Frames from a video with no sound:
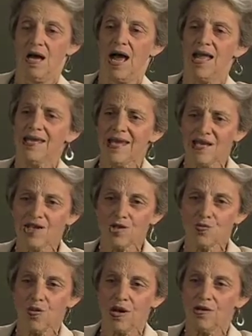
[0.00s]

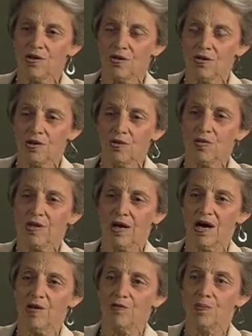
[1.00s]
against what you and
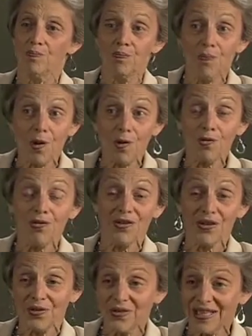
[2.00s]
I would both
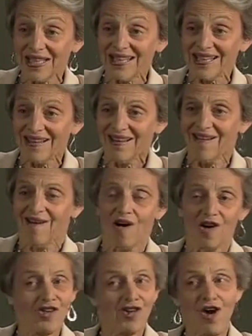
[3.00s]
agree
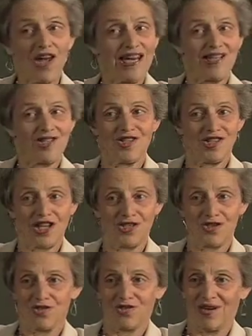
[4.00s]
are not
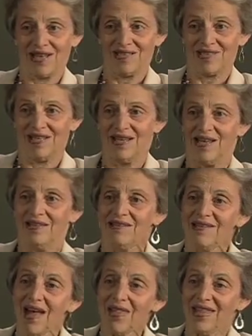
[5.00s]
existential threats.
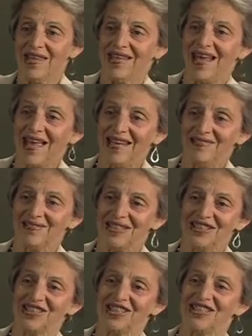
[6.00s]
Nothing any
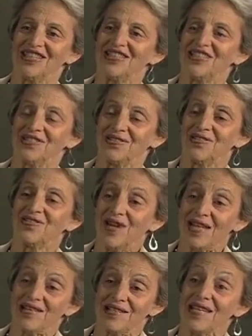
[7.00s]
militia can do
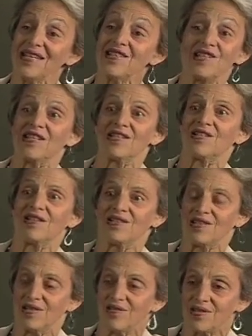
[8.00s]
threatens the
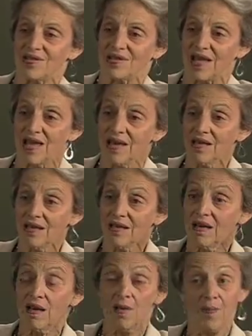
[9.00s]
existence of the state,
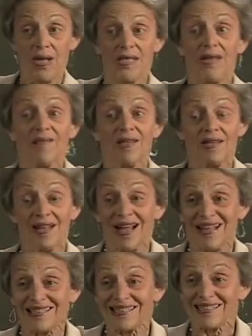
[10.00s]
but
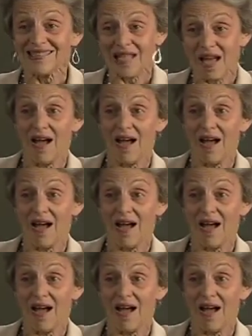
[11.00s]
nevertheless,